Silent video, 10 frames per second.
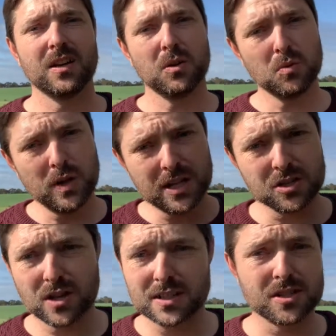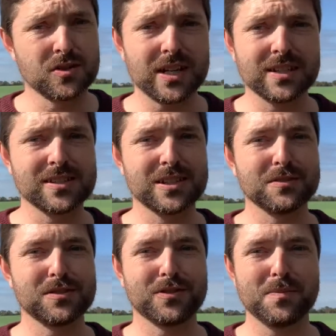We can try and distract
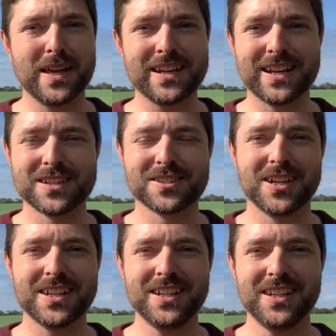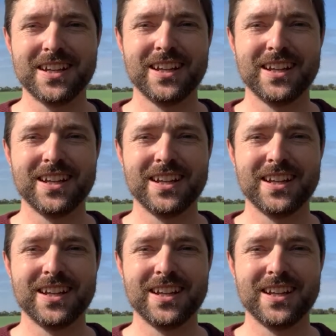ourselves from that anxiety,